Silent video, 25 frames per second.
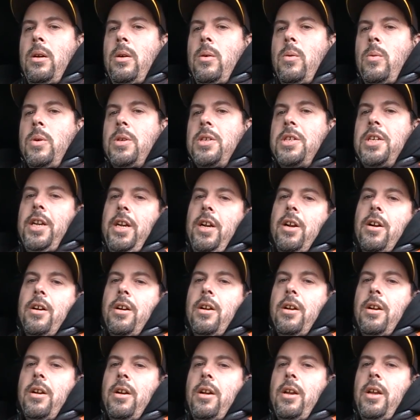which
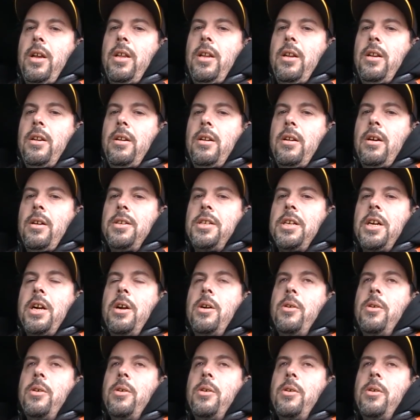here in Ontario,